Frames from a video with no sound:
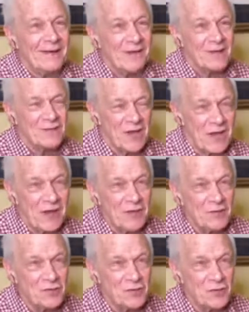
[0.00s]

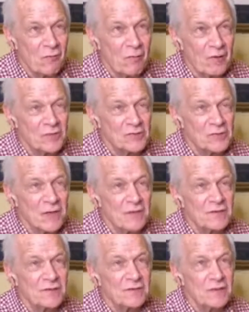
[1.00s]
change when change
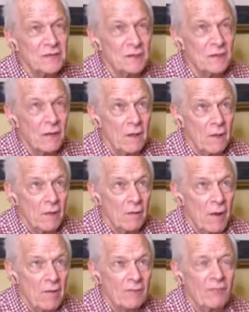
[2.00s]
is needed, who
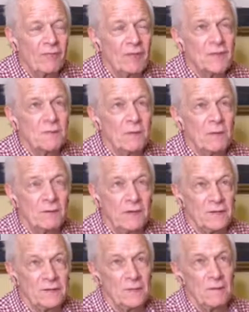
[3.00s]
have the flexibility
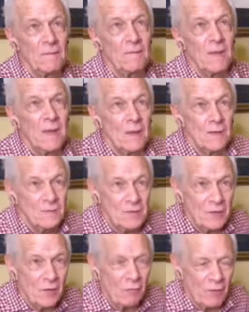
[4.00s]
to
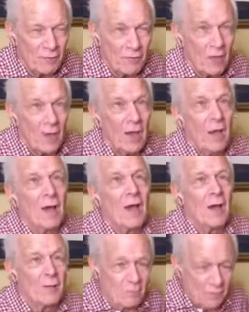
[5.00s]
deal with
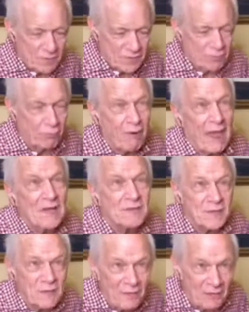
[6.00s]

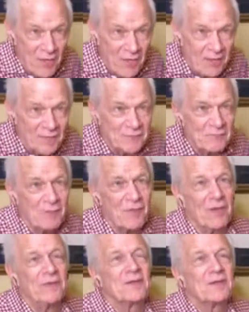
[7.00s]
surprising things, with
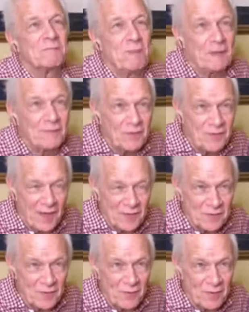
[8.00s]
unexpected
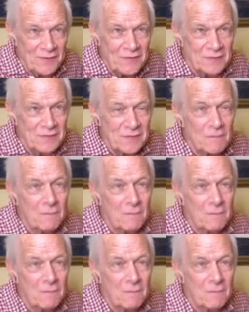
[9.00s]
consequences.